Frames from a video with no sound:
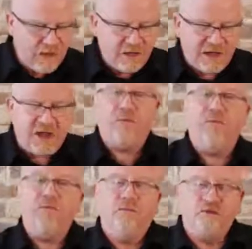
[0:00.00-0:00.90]
Now,
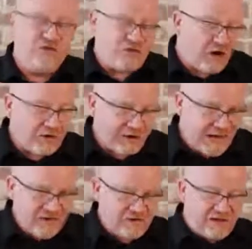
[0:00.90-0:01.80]
when you talk about
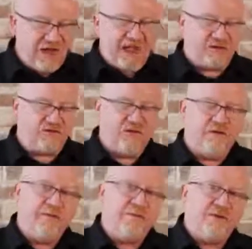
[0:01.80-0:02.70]
ATX,
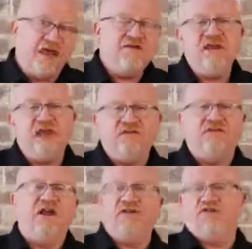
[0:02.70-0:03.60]
ATX is
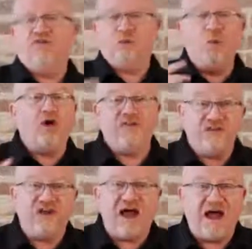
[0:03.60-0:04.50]
not just one
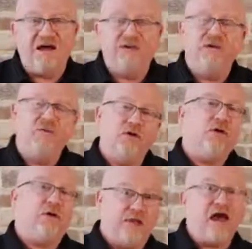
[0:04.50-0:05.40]
size. There are
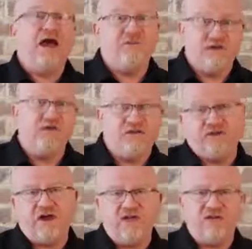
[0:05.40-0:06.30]
a lot of different
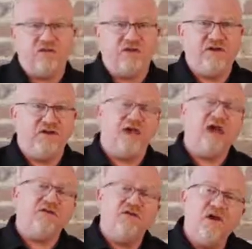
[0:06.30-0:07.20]
sizes for
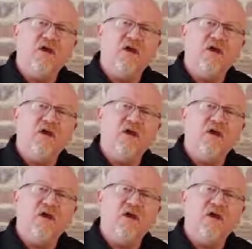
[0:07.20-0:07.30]
ATX.